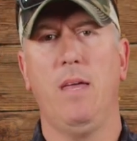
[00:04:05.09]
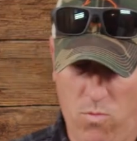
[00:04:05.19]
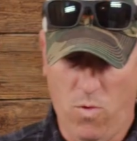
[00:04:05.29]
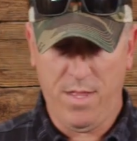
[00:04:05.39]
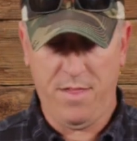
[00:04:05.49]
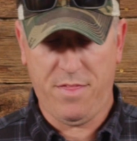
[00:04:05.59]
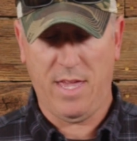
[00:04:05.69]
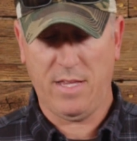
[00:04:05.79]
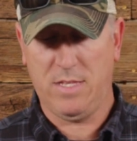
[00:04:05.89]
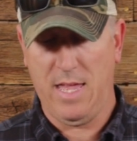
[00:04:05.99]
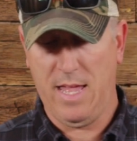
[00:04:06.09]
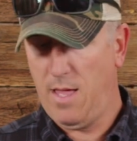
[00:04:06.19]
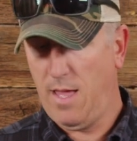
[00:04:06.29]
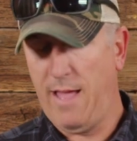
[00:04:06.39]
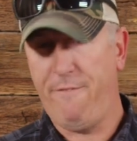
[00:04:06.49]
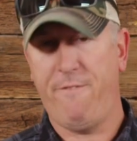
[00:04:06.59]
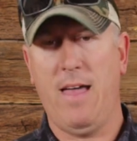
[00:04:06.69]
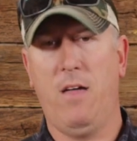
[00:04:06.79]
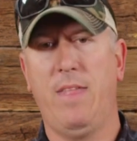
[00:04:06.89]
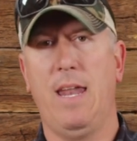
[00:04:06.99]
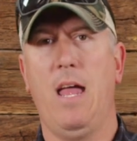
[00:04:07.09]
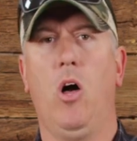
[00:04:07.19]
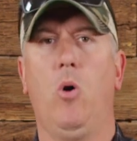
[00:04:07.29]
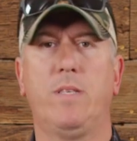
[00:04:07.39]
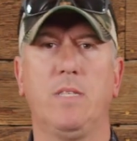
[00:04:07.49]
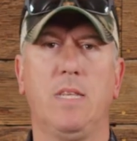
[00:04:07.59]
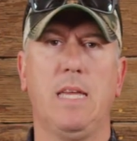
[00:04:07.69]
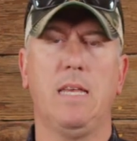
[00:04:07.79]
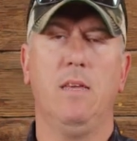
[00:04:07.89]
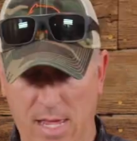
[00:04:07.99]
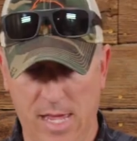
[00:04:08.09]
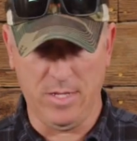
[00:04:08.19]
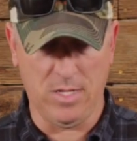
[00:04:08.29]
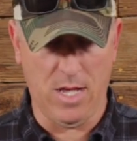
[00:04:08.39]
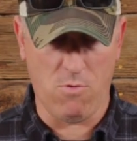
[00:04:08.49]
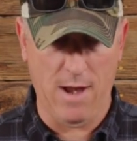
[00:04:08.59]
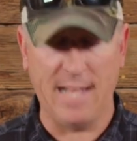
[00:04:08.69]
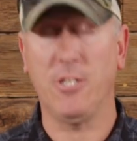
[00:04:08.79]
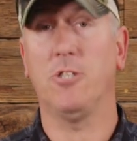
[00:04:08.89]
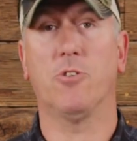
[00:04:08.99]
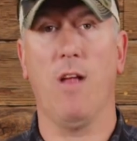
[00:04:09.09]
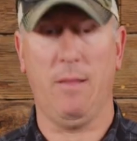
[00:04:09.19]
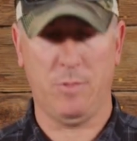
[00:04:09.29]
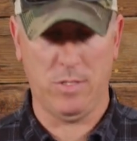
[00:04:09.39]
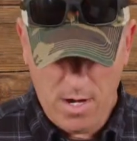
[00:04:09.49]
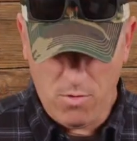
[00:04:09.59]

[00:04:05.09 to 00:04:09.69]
One of the things that I've found that I always need is ratchet straps.